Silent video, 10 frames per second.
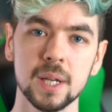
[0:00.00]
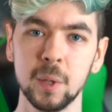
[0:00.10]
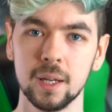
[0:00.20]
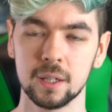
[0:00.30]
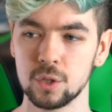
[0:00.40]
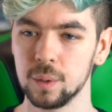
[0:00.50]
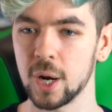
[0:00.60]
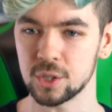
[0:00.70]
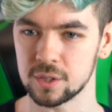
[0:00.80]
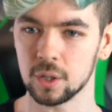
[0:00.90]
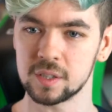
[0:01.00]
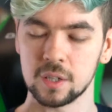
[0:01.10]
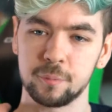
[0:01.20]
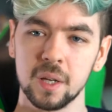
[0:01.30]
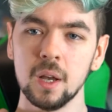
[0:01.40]
manipulating it and doing impressions and all this
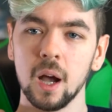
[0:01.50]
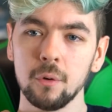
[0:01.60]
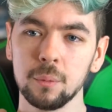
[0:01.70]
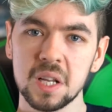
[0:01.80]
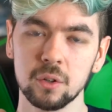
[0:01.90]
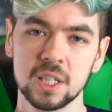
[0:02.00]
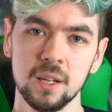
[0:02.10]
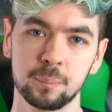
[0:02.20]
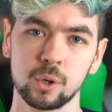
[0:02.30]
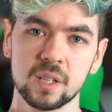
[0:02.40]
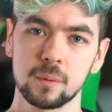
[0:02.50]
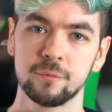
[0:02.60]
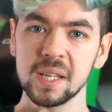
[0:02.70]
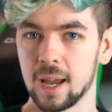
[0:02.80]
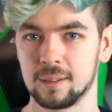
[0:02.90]
kind of stuff, but I really want to seriously progress
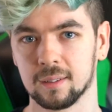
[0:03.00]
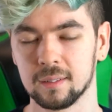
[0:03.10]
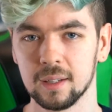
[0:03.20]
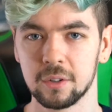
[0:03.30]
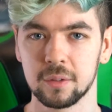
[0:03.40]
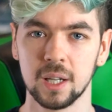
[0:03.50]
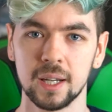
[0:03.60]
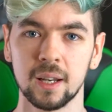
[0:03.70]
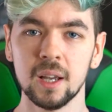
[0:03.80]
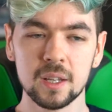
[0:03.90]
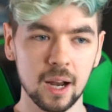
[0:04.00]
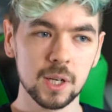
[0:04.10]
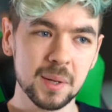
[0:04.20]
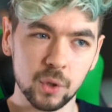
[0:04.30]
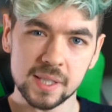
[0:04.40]
some voice acting later down the line, and you can't
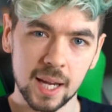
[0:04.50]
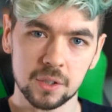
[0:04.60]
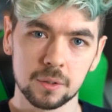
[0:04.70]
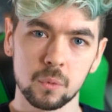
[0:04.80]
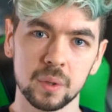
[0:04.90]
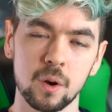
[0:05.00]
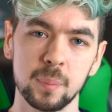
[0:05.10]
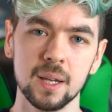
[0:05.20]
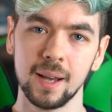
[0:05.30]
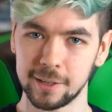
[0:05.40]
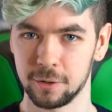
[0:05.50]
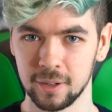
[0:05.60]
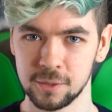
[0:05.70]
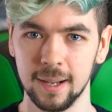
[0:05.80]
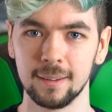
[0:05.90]
really be a voice actor without being an actor
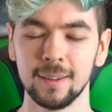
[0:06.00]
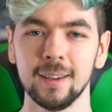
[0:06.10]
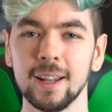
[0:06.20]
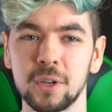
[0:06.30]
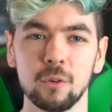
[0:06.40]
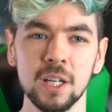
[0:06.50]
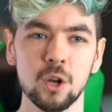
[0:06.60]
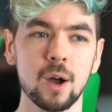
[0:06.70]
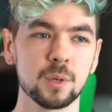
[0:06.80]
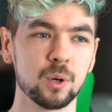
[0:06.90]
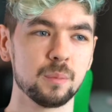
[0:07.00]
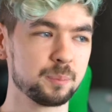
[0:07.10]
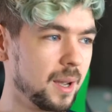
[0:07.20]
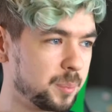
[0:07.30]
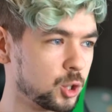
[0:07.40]
as well, and you can't really know how to
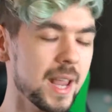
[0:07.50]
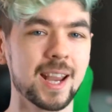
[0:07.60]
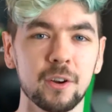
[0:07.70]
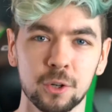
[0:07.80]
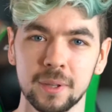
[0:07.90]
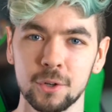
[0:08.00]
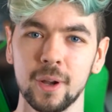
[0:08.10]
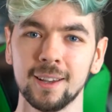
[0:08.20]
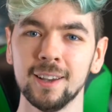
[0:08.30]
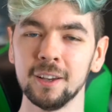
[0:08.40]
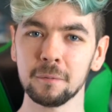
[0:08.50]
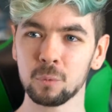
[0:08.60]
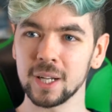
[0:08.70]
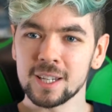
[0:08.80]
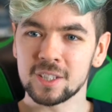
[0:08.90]
portray a character without knowing
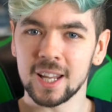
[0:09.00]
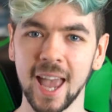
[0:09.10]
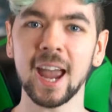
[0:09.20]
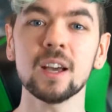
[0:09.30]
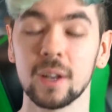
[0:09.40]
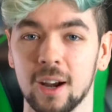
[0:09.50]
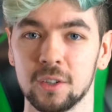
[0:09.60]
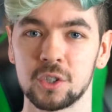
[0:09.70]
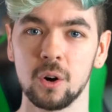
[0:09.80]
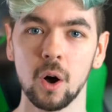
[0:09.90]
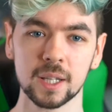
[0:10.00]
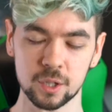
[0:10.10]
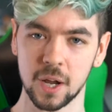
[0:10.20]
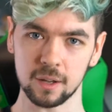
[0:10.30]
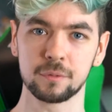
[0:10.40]
what it is to like act out a character. So all that
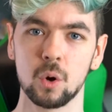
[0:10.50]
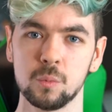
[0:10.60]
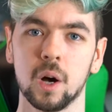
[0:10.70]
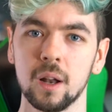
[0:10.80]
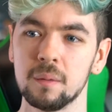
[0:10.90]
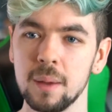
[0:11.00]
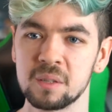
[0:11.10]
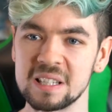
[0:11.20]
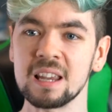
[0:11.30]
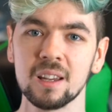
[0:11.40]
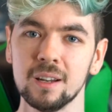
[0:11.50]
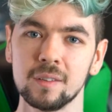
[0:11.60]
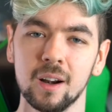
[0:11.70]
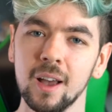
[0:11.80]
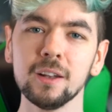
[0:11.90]
stuff kind of goes in one, and maybe some singing here
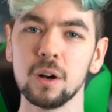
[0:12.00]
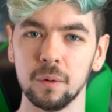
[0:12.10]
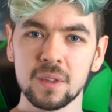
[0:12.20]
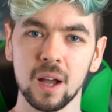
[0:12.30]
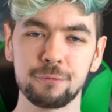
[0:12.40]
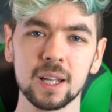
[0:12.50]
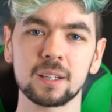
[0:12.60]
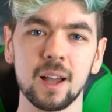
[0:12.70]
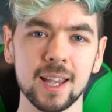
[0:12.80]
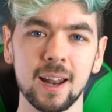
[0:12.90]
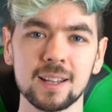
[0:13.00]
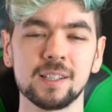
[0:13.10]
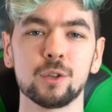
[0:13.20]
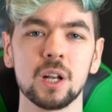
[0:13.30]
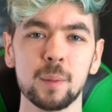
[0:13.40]
and there. I don't know. I feel like, again, as I
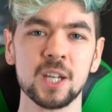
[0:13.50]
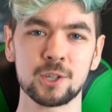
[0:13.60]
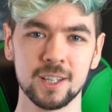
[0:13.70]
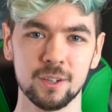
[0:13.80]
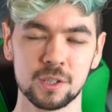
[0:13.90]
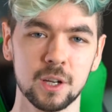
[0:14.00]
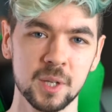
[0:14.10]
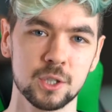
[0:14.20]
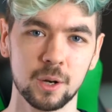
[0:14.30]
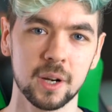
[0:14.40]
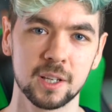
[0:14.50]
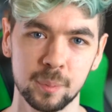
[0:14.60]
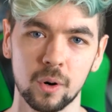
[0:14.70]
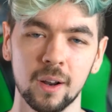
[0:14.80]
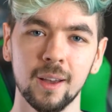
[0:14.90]
said, there's a lot of potential in here. There's a lot of potential that I want to
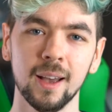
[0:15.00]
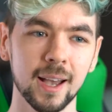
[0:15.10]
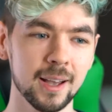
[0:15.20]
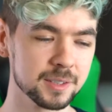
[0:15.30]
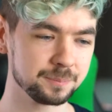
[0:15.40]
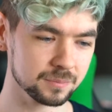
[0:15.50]
explore, and